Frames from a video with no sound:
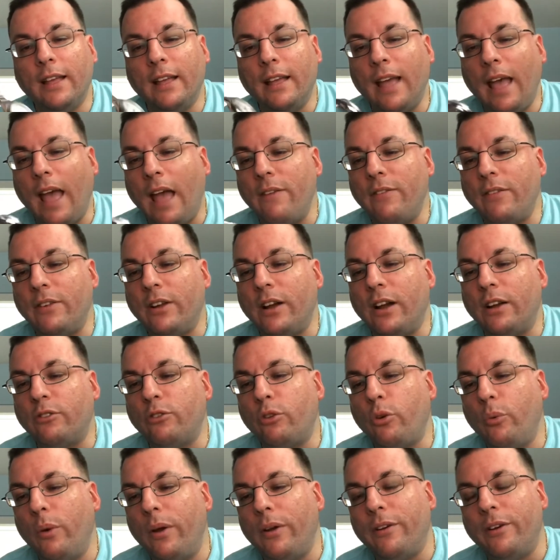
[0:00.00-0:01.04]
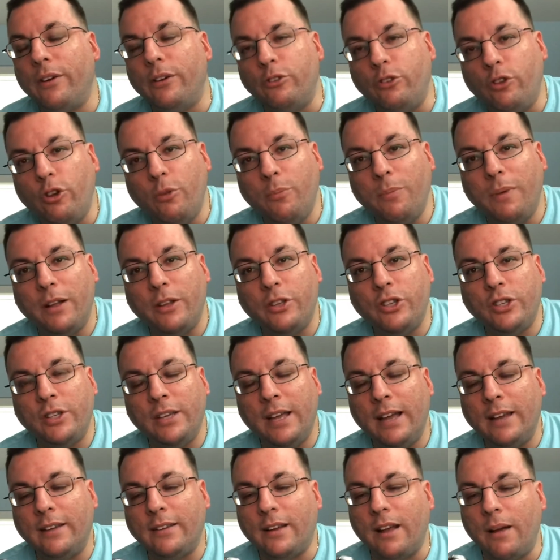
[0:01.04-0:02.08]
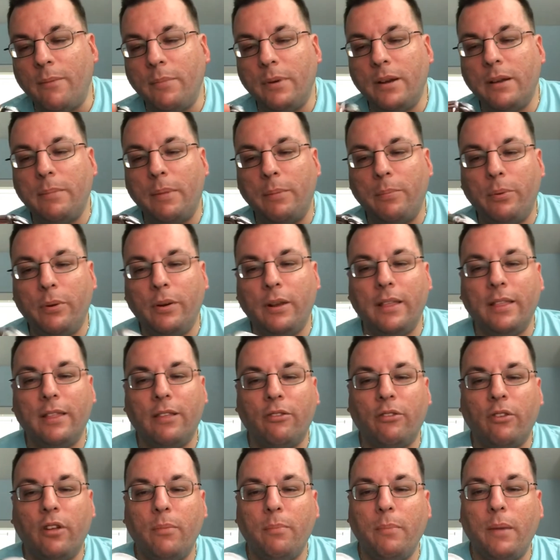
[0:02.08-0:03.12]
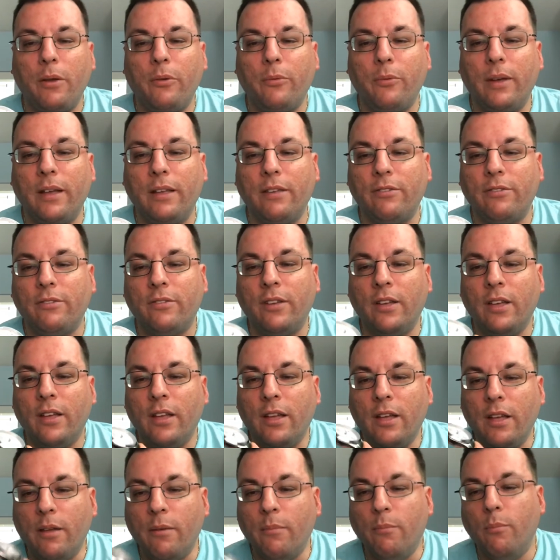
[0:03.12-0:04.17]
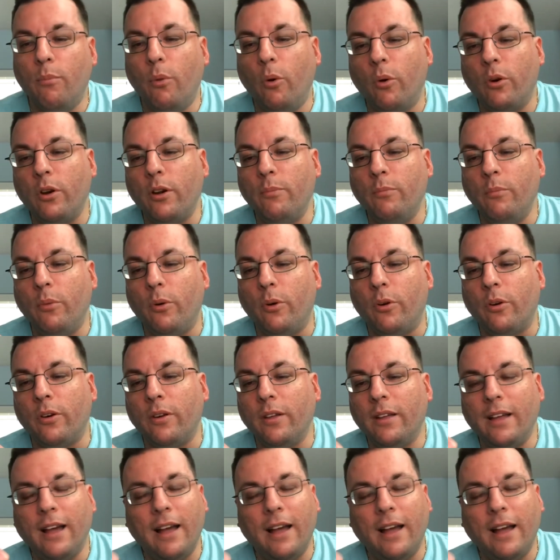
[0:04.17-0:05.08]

Haven't got to wear it too much yet. I'm going to be putting this on my wrist more and more.